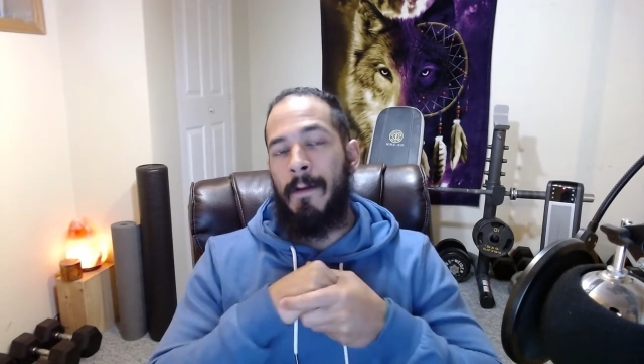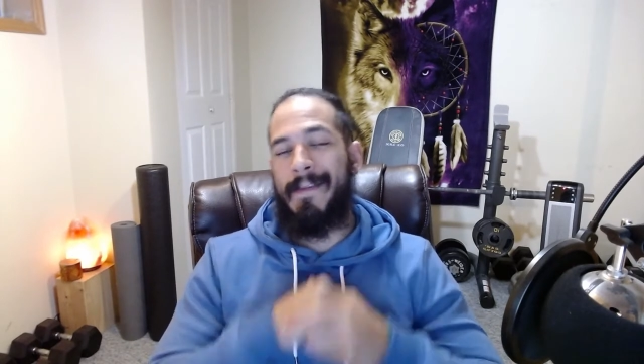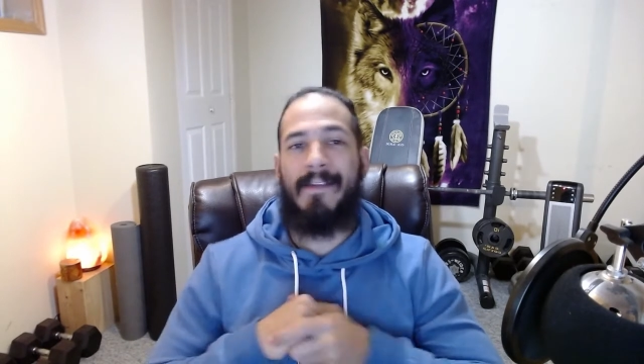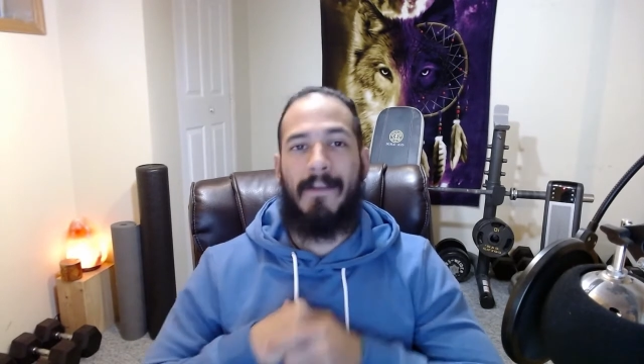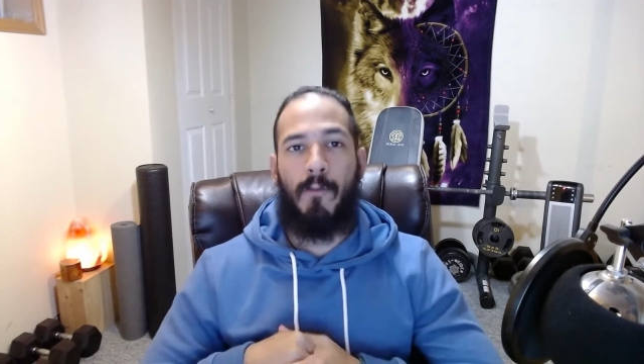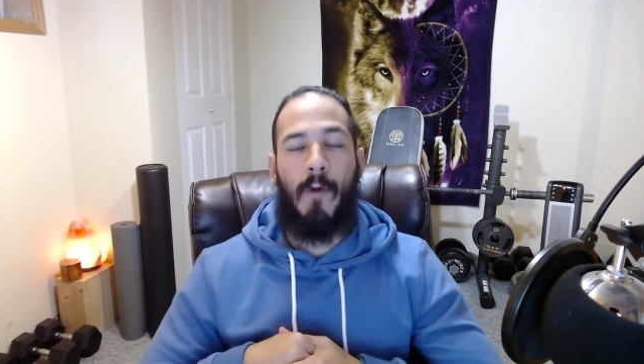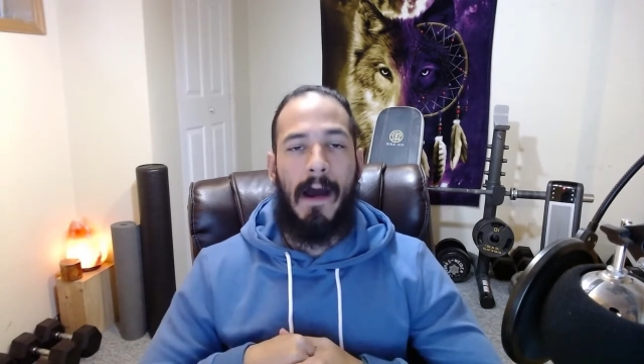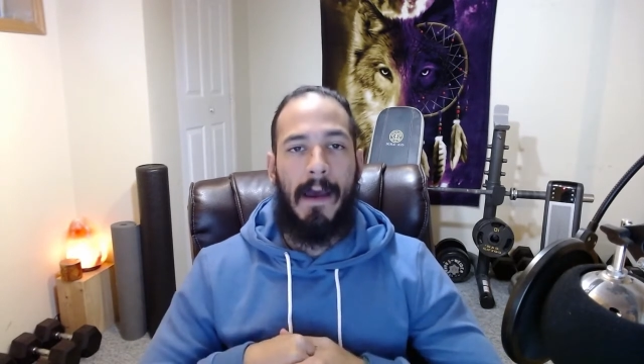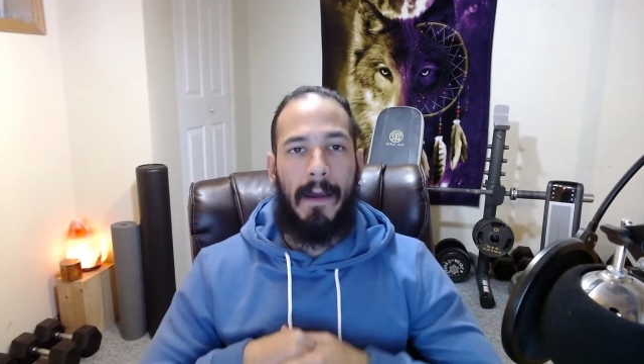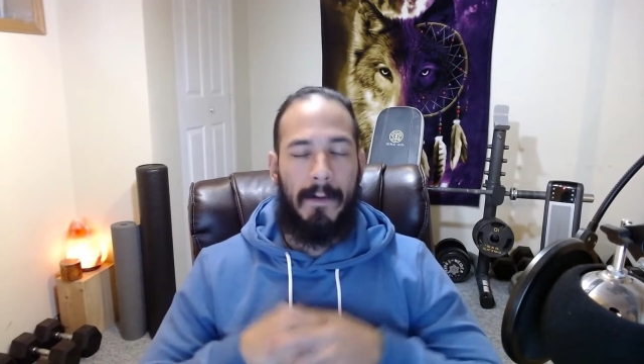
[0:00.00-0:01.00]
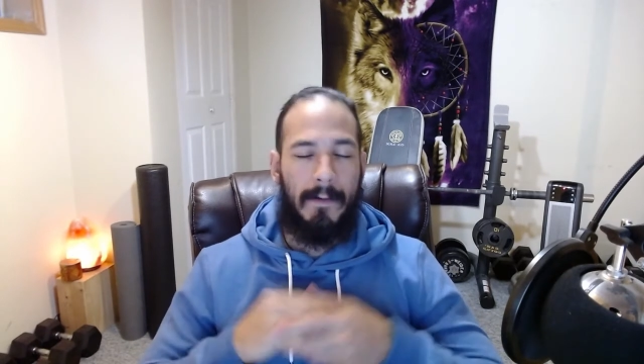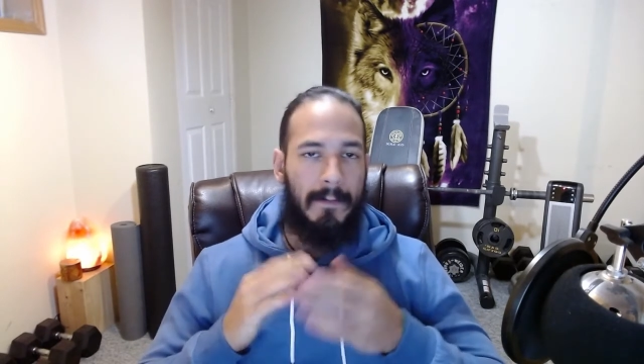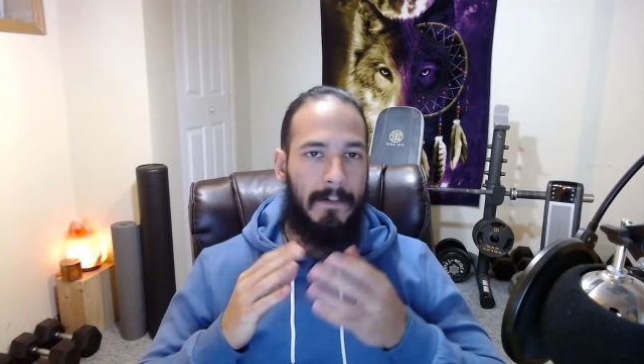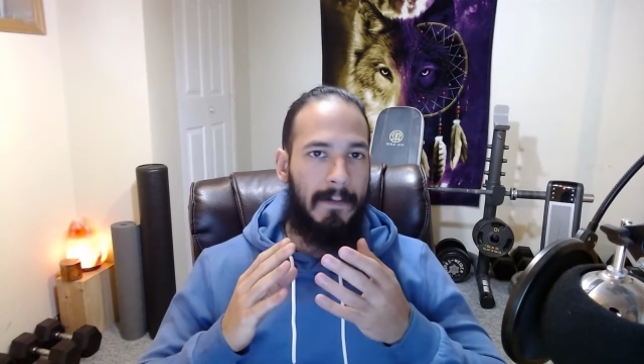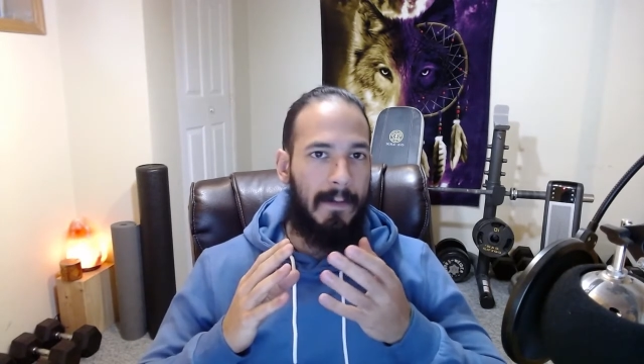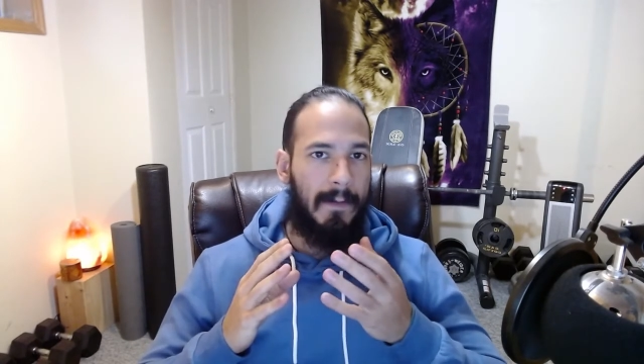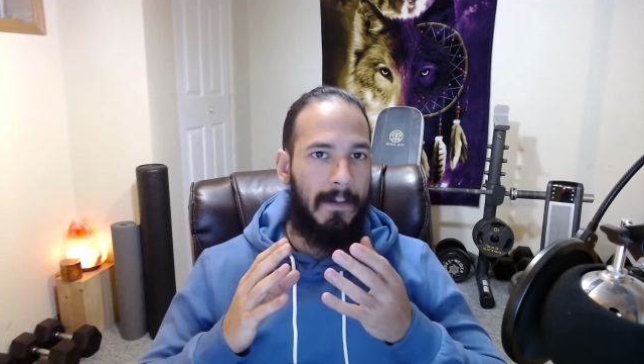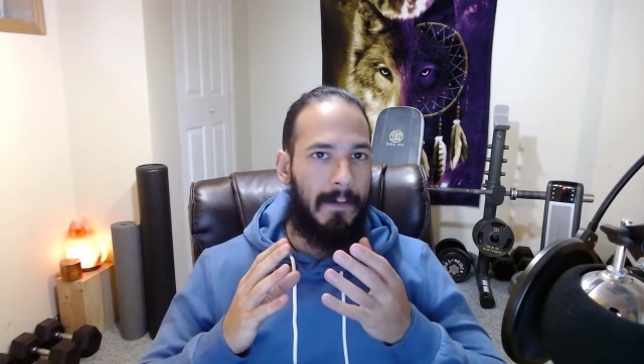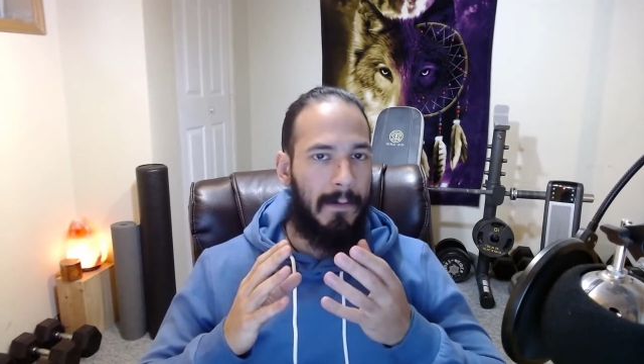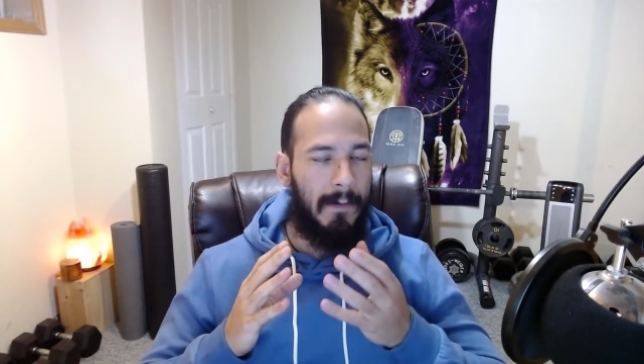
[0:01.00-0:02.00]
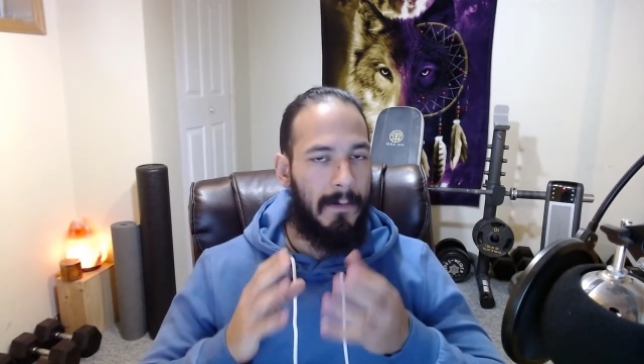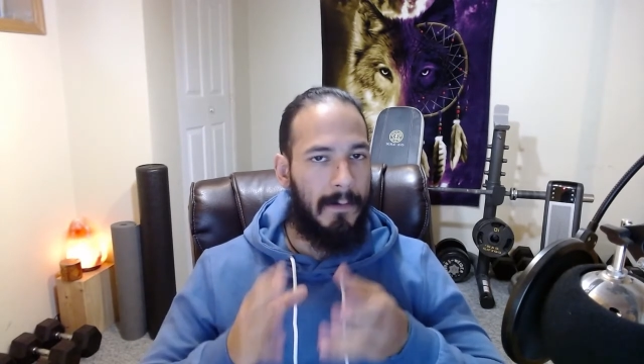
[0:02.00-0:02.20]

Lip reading: this is why the